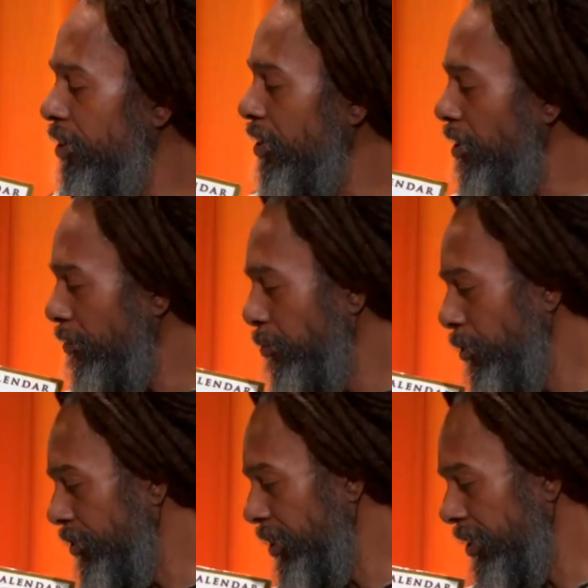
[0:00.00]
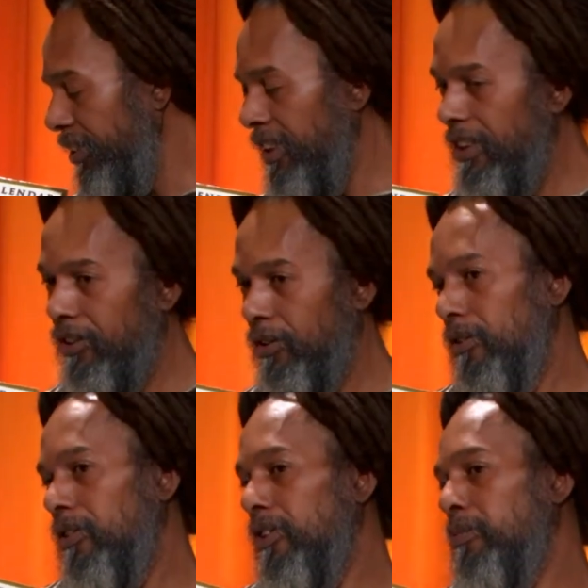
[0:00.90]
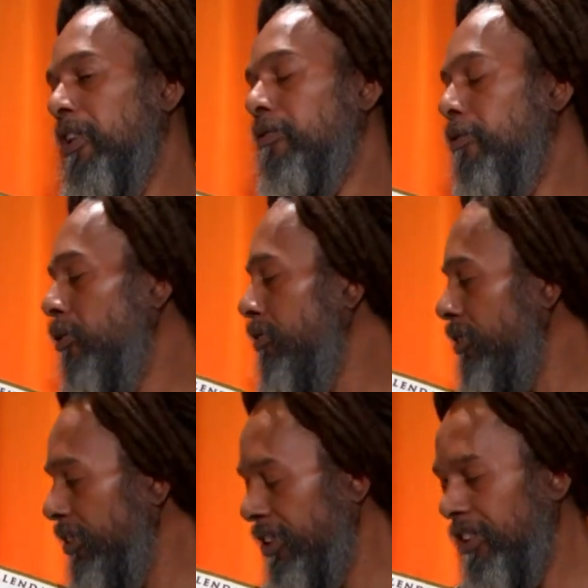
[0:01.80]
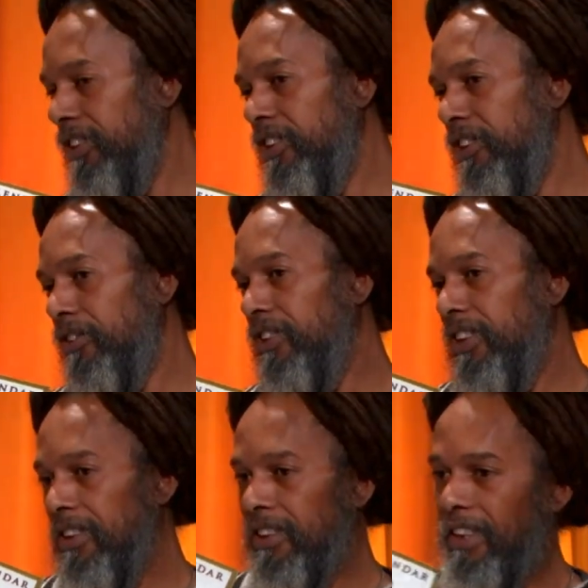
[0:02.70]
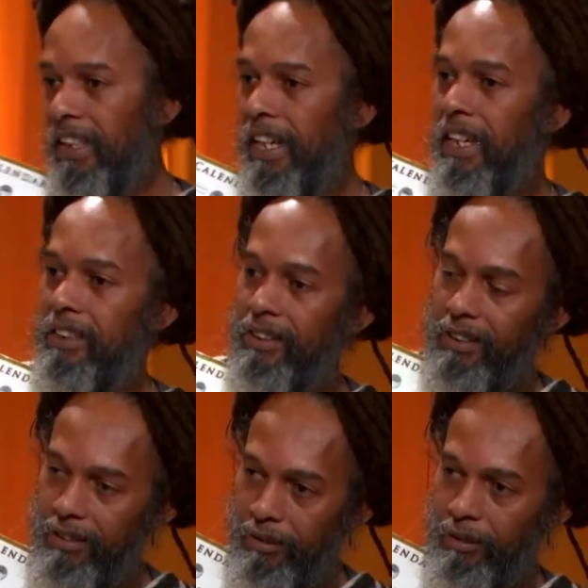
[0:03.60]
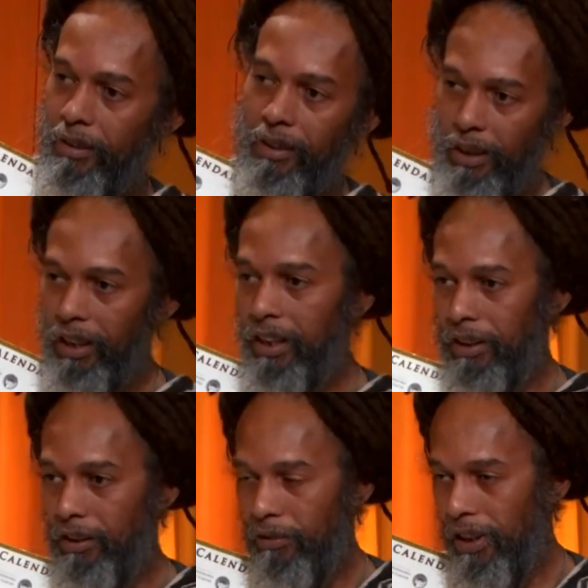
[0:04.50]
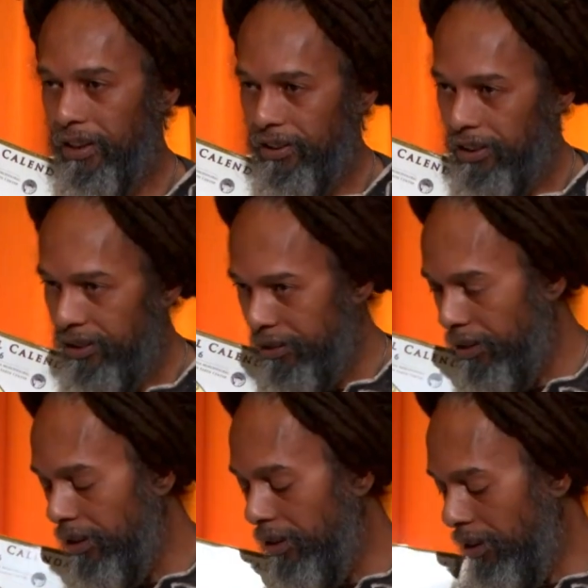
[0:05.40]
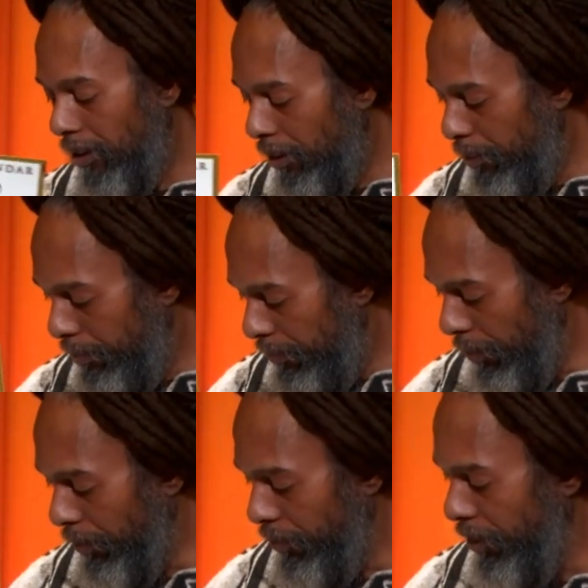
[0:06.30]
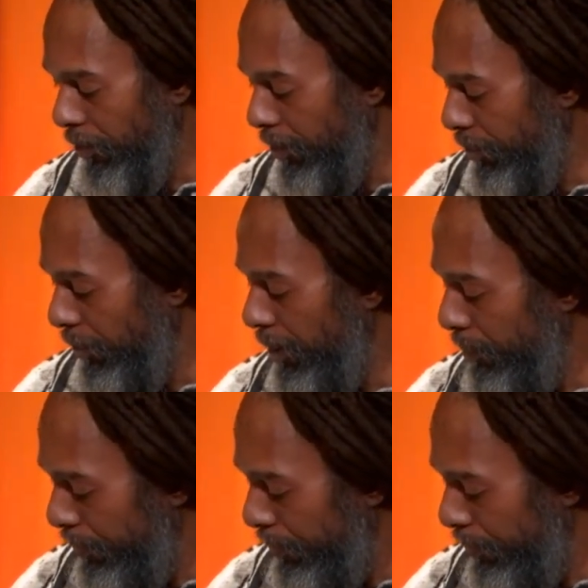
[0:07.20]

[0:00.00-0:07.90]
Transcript: year 416. So it's been 416 years since the last helical rise of Sirius, right?